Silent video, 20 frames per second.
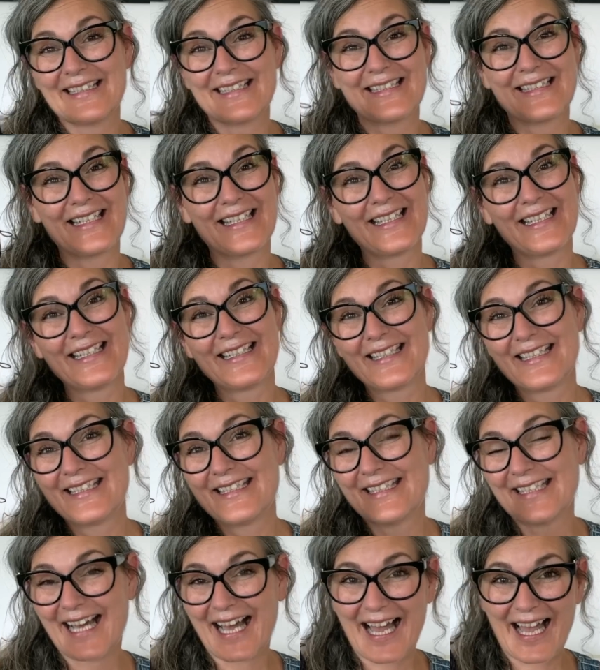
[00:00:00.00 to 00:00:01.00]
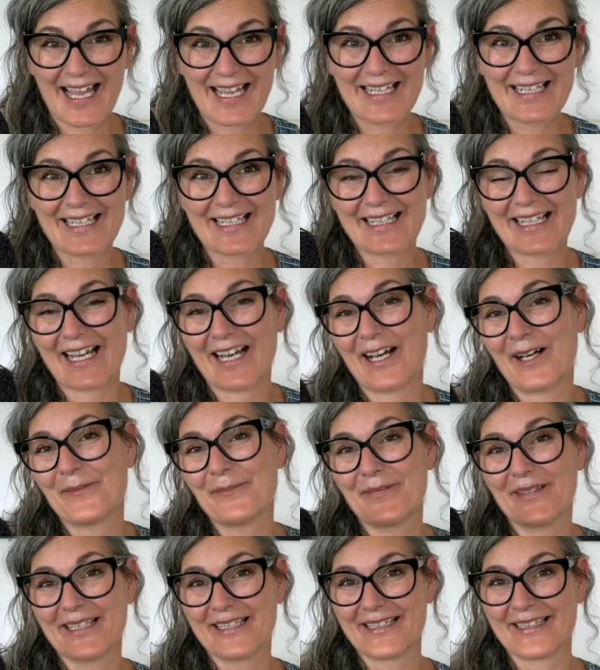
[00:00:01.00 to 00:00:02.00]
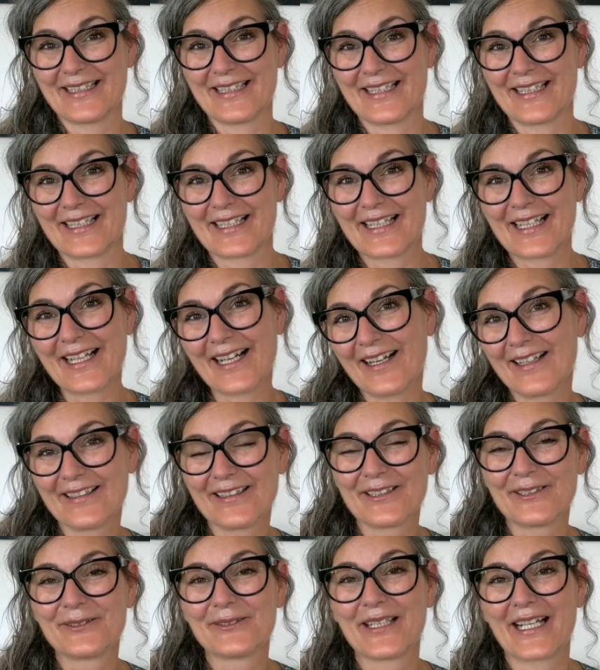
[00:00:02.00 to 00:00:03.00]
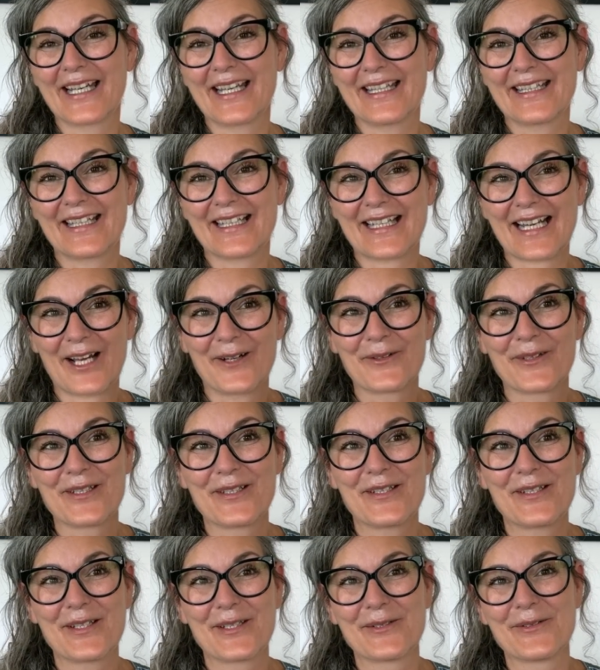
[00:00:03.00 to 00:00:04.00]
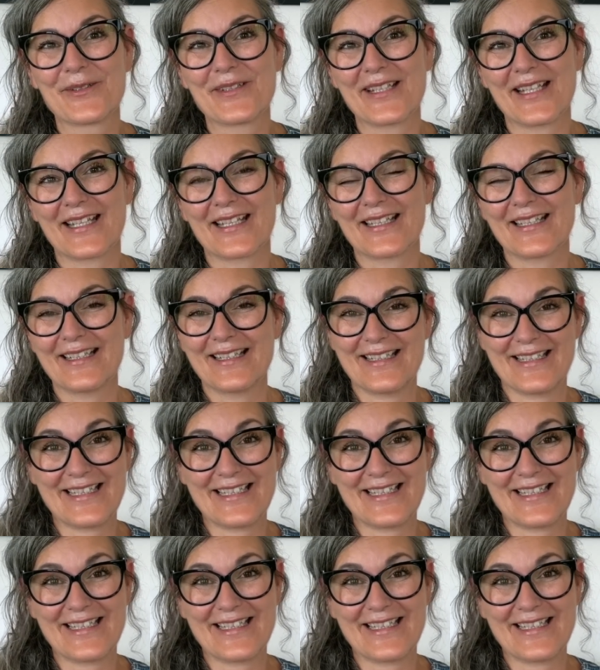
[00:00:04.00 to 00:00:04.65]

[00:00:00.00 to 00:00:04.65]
she dyed it up in the colorway that I was using,